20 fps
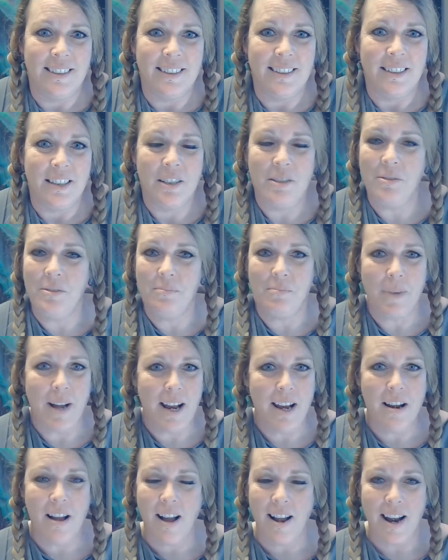You
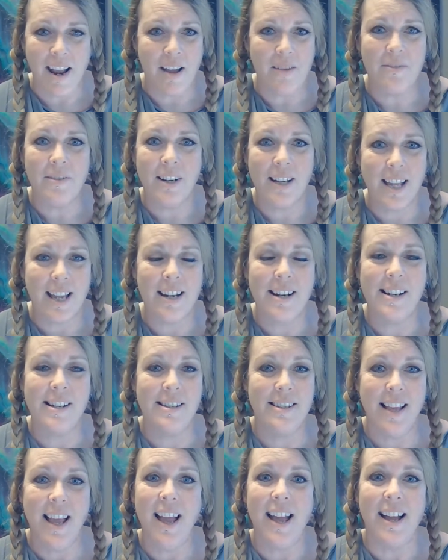might not ever get a
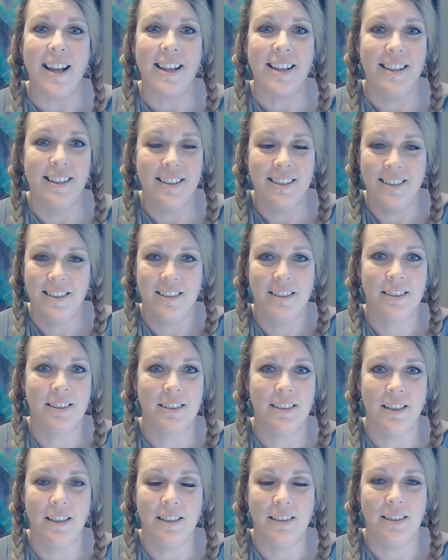deck.
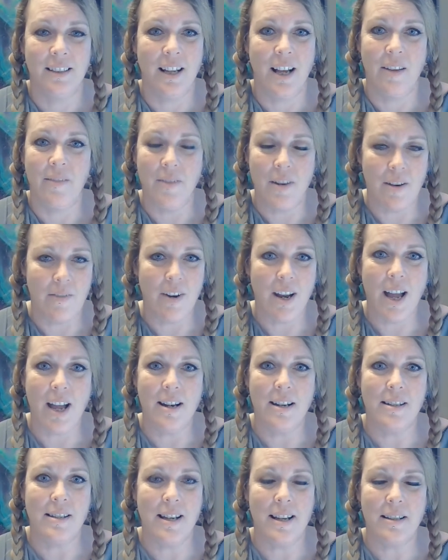I've never
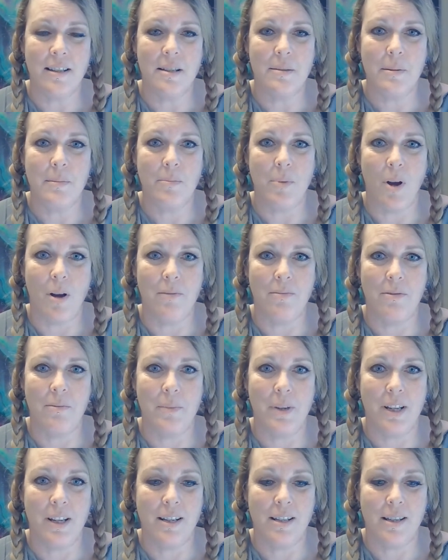had a deck that's been bought for
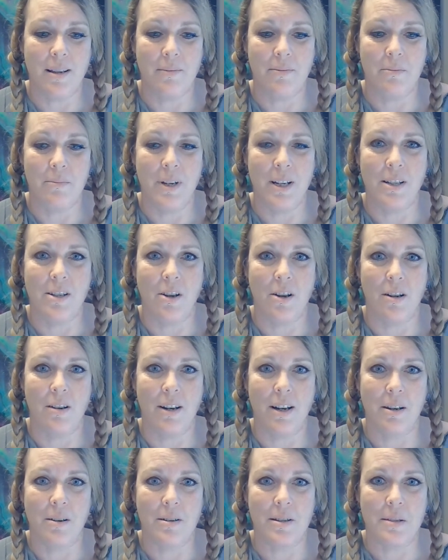me except for my daughter
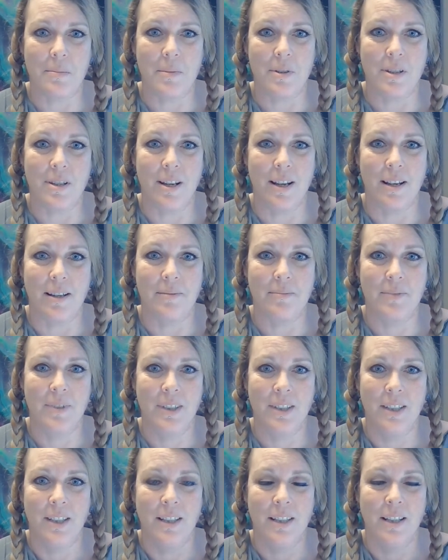at Christmas time.
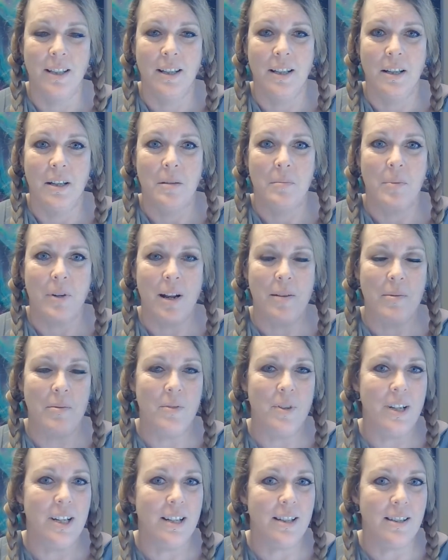But I've been
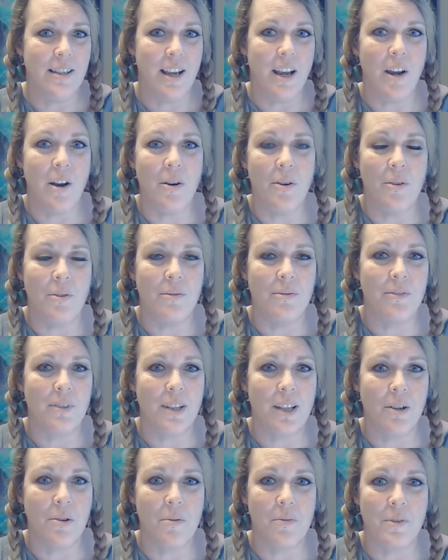reading tarot for
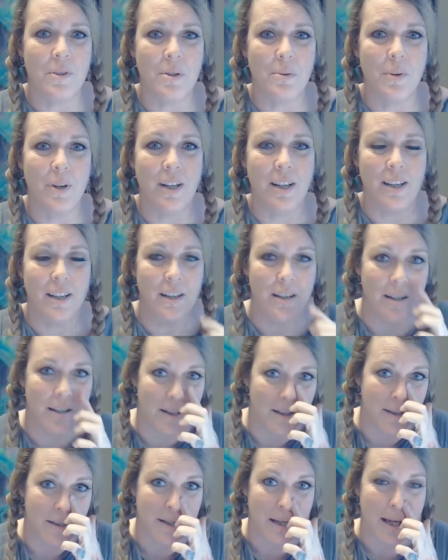like over 20
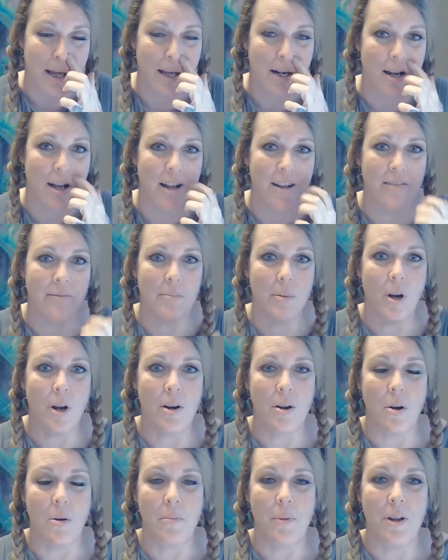years, and I've
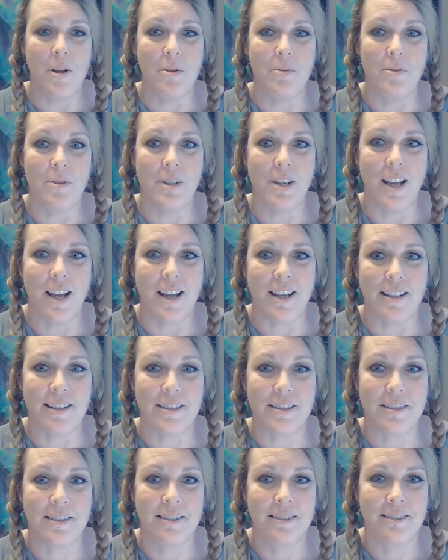bought all my own
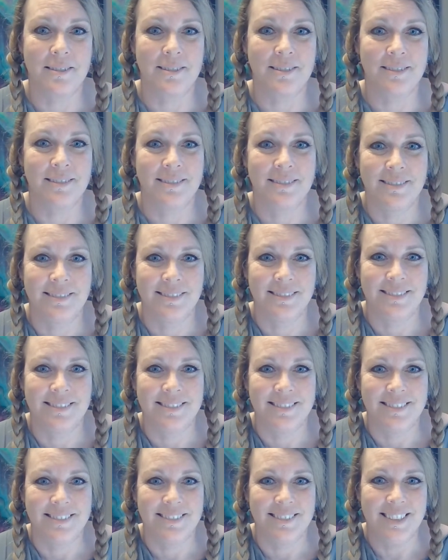decks.
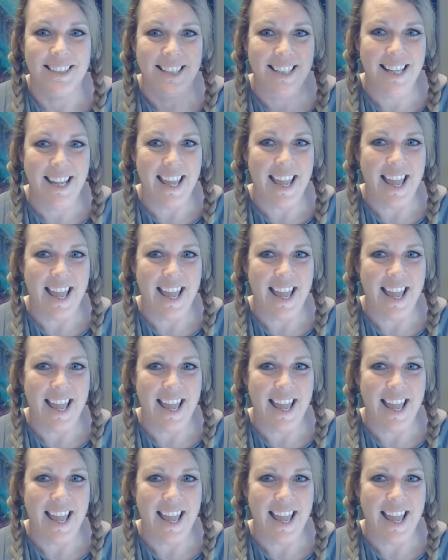Yeah.